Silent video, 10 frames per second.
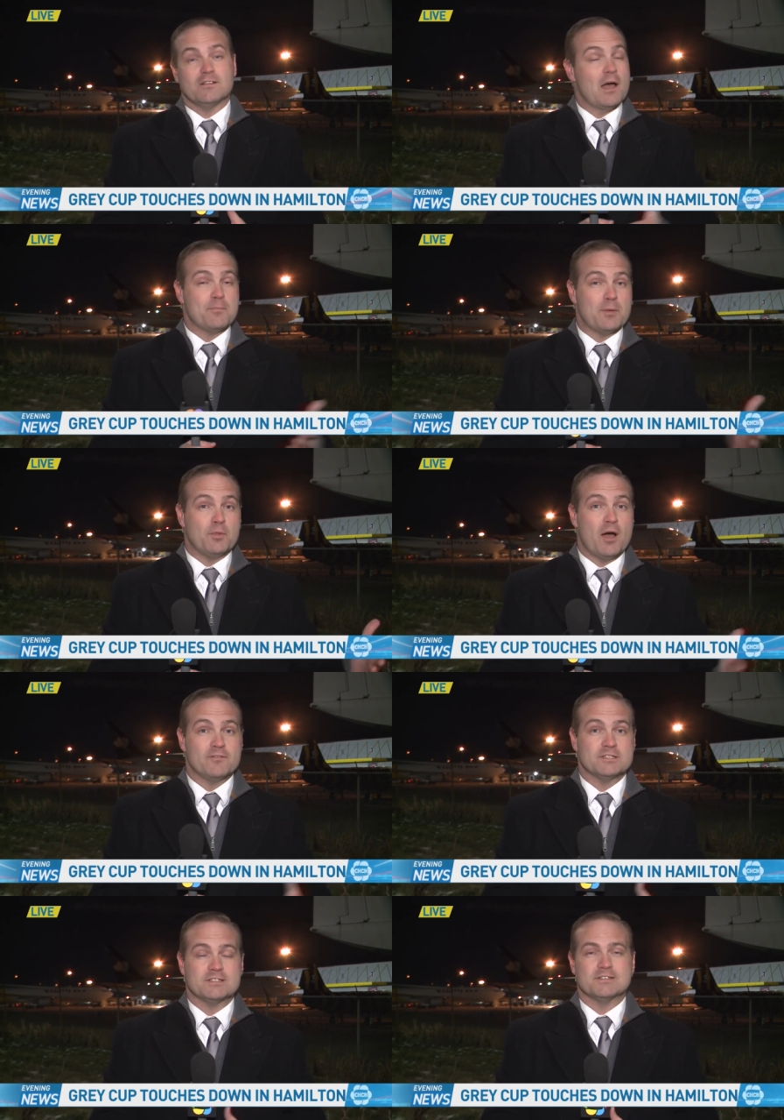A lot of people
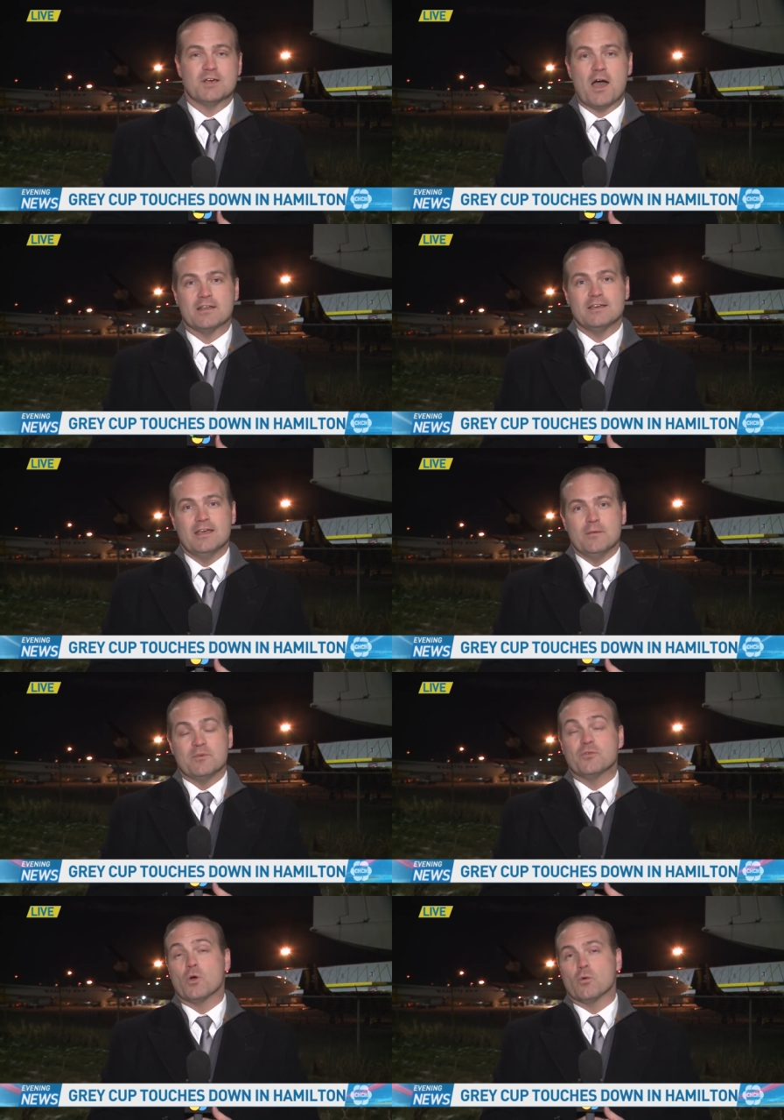obviously saw it
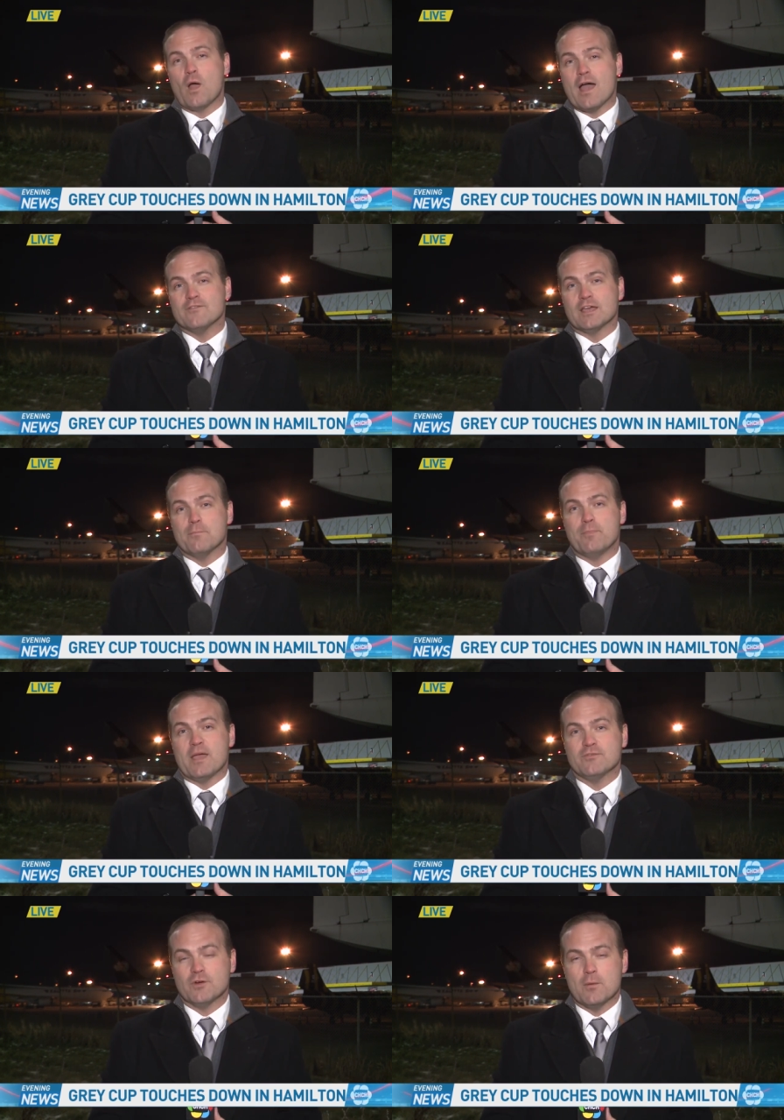before arriving at
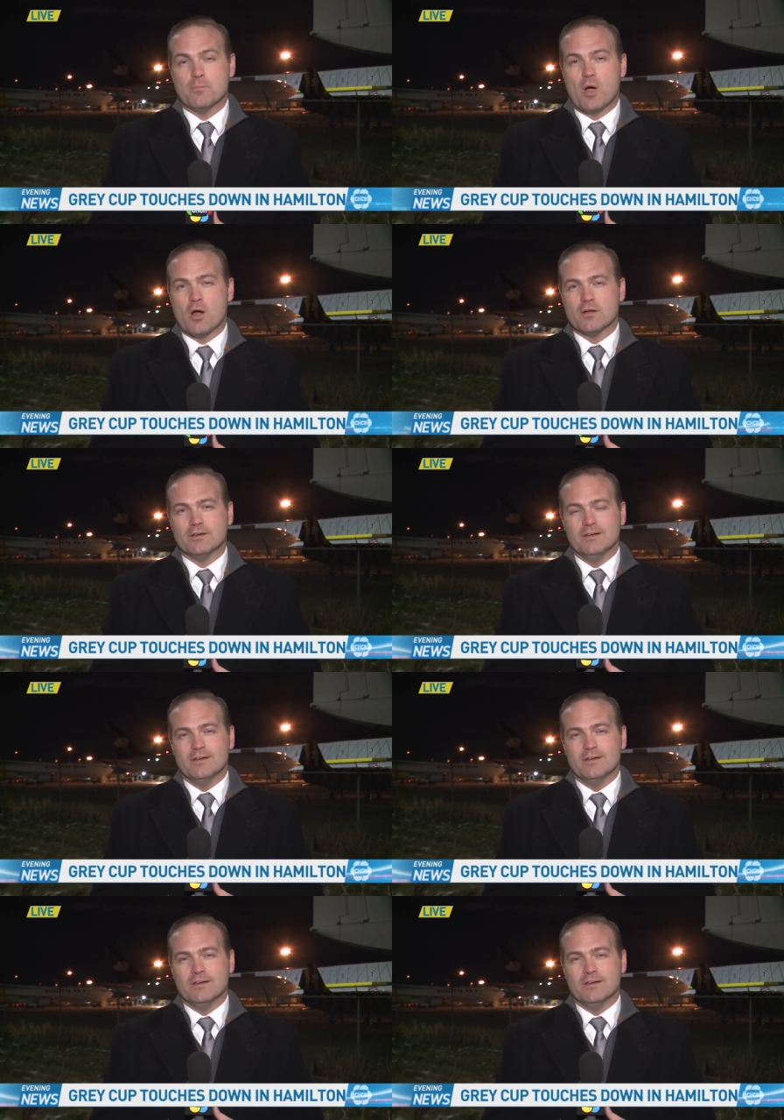Bayfront Park